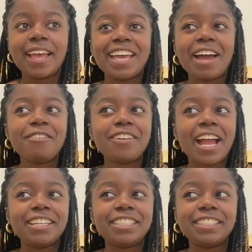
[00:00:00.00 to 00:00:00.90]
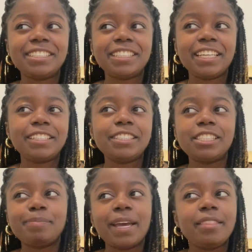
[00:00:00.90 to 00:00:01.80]
However,
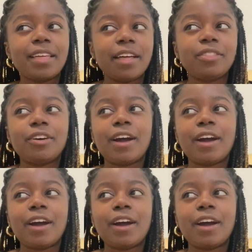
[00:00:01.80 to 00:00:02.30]
despite that though,